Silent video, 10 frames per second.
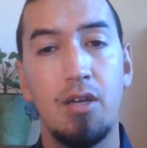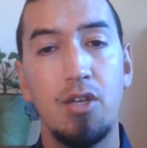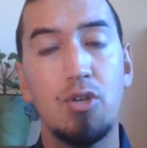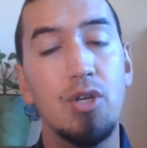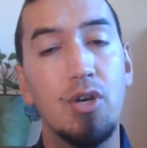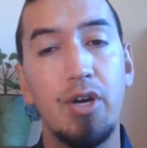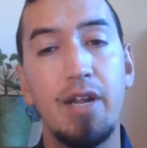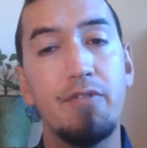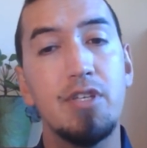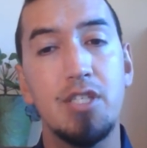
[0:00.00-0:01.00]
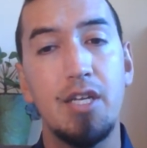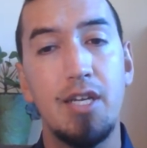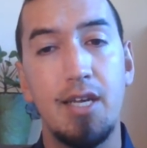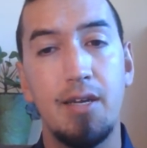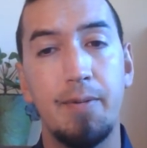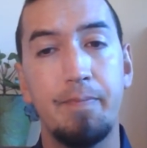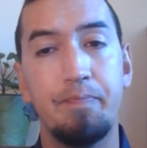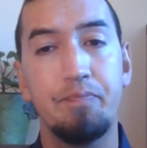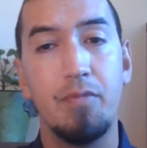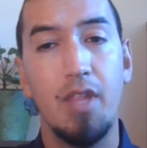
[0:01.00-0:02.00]
You took on every Sunday,
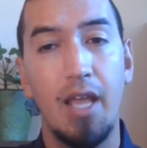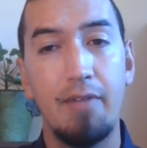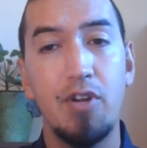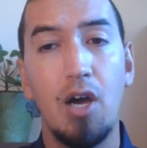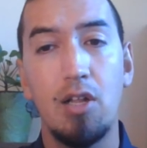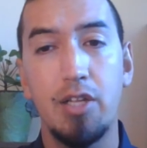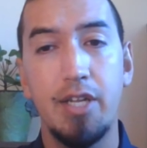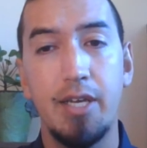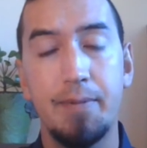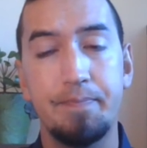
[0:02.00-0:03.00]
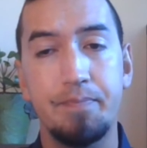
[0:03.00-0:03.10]
every holiday,